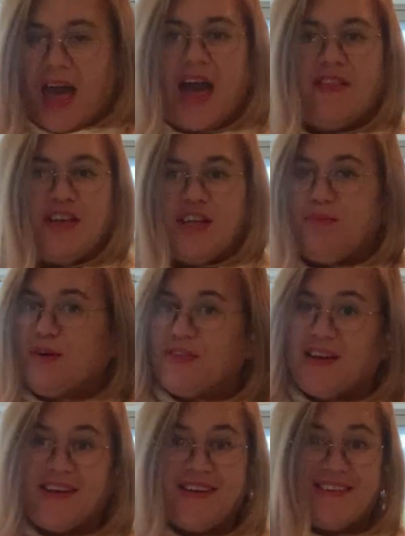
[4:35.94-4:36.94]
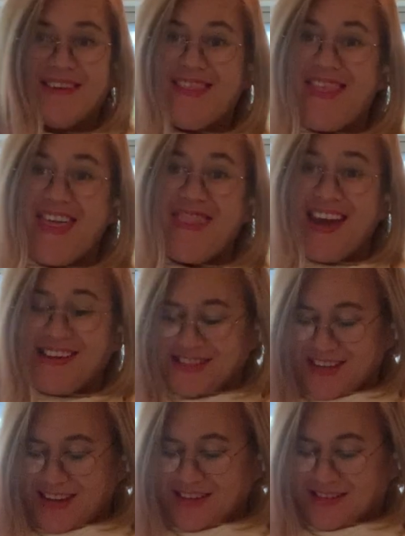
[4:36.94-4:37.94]
And then you put the lid on, and then
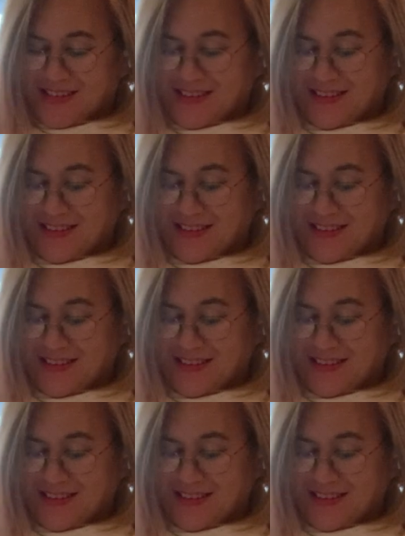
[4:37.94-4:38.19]
that's it.